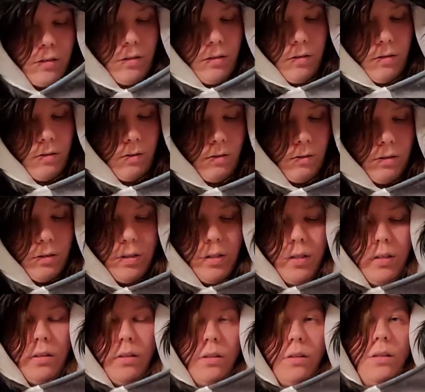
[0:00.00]
to go
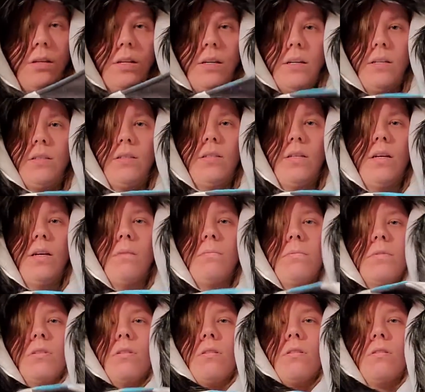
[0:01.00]
on top.
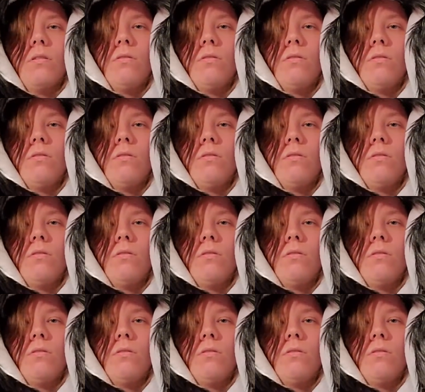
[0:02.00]
So